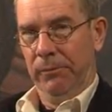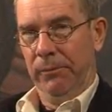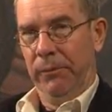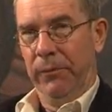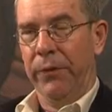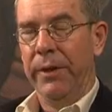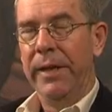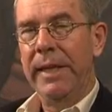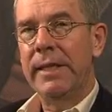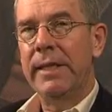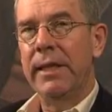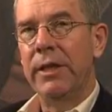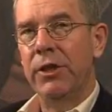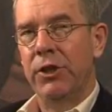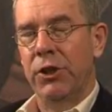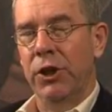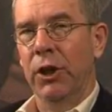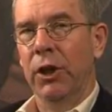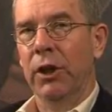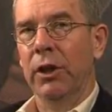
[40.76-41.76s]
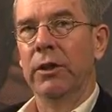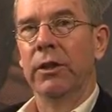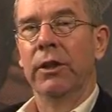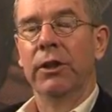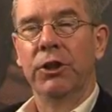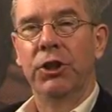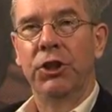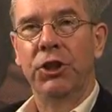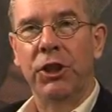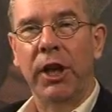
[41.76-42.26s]
These in
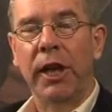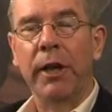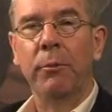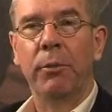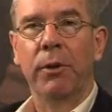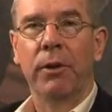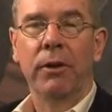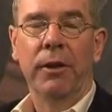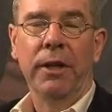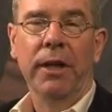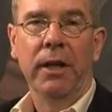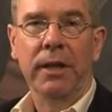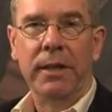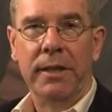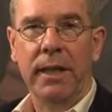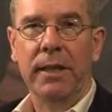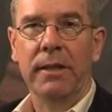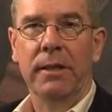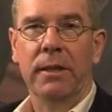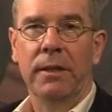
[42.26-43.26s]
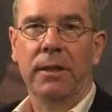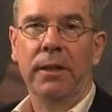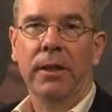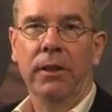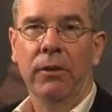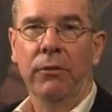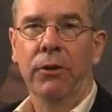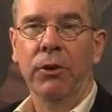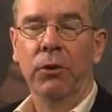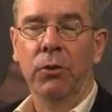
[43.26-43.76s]
turn shape the
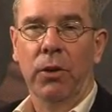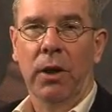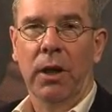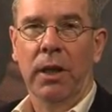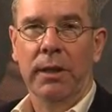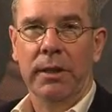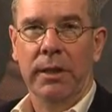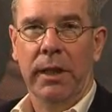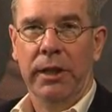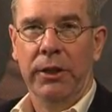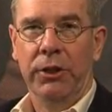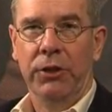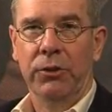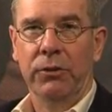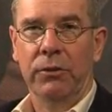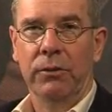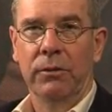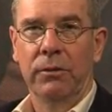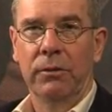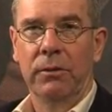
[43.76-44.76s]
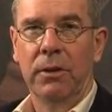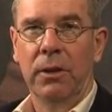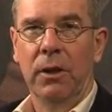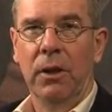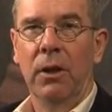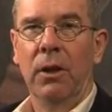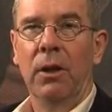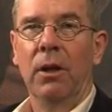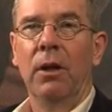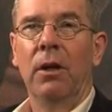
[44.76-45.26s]
identity of the organisation.
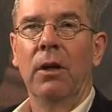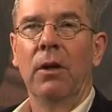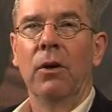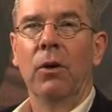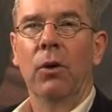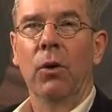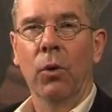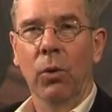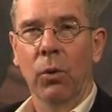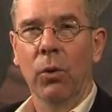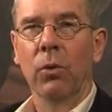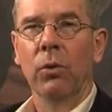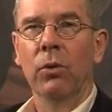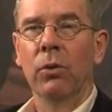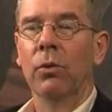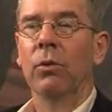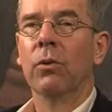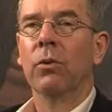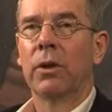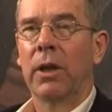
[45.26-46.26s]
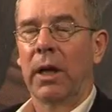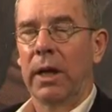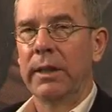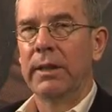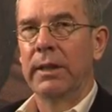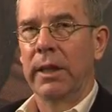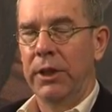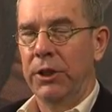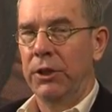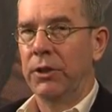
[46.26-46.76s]
All
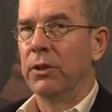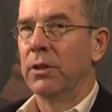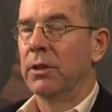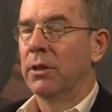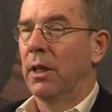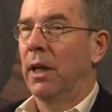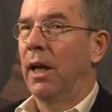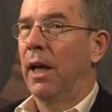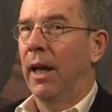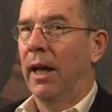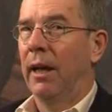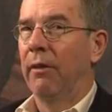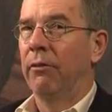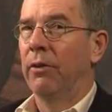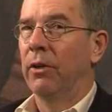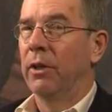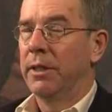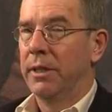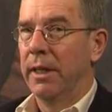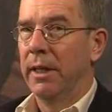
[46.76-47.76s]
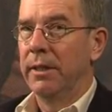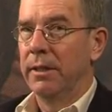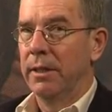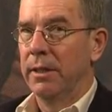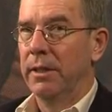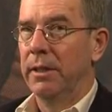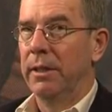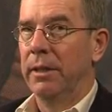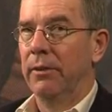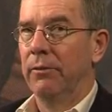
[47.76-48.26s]
organisations have an
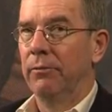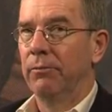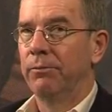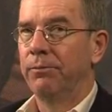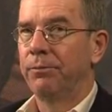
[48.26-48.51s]
identity.